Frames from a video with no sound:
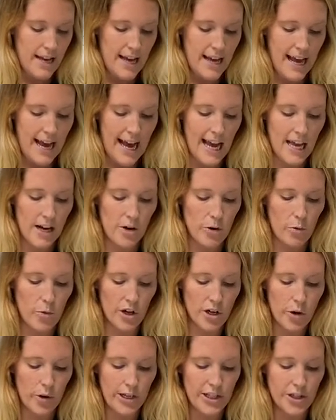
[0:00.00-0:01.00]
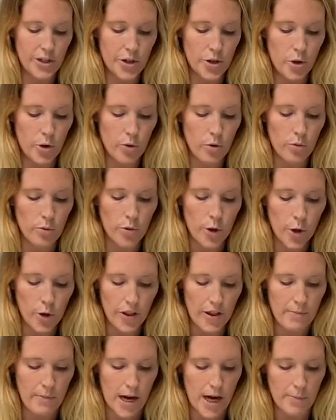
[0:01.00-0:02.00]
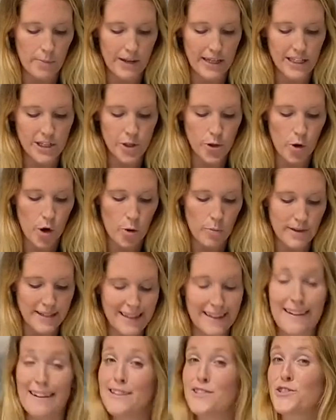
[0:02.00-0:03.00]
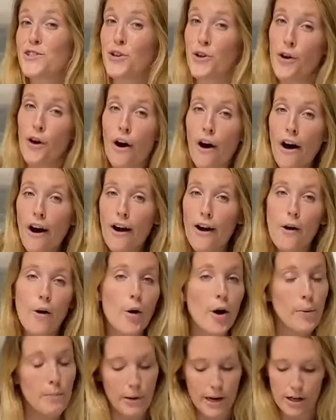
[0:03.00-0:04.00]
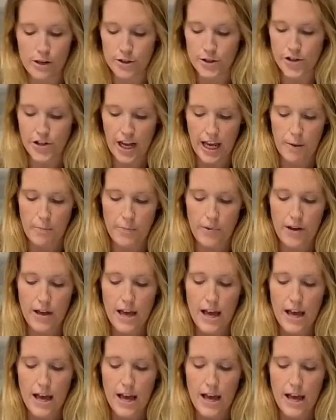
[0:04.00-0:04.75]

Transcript: And we're going to roll them up into almost like a cigar or a barrel shape.